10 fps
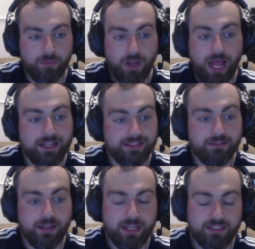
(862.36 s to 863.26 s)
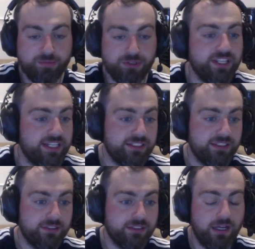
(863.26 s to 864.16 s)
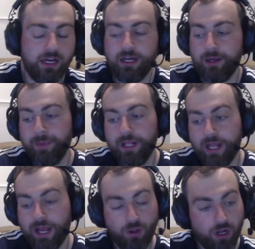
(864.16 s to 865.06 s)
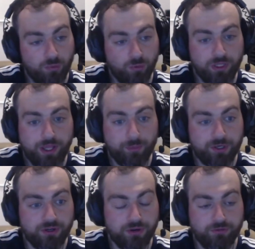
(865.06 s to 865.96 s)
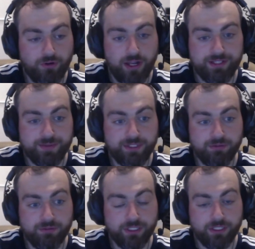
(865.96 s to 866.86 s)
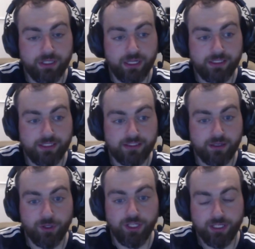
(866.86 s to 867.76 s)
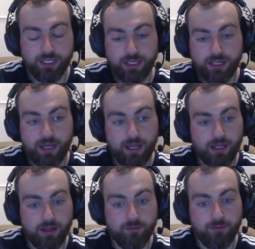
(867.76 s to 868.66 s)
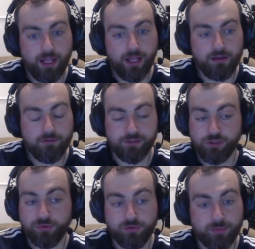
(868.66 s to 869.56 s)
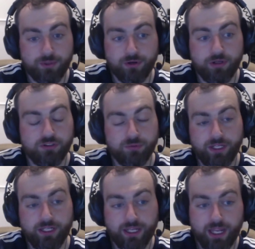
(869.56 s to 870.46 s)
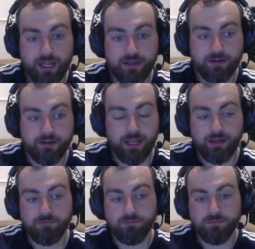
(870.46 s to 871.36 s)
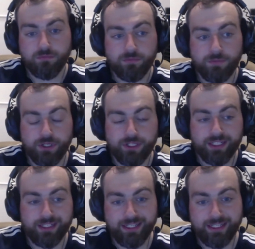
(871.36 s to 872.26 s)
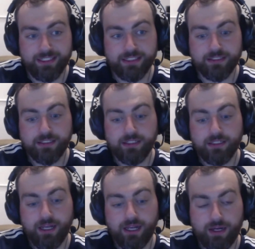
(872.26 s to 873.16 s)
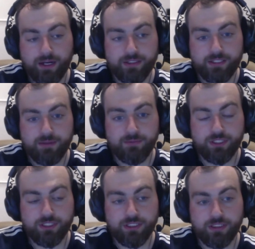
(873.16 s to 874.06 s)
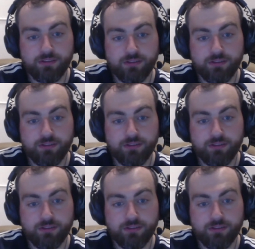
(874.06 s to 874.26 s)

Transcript: as is presented. And look, hopefully Leon McDonald finds himself a gig somewhere, Super Rugby or elsewhere, and can lead another team to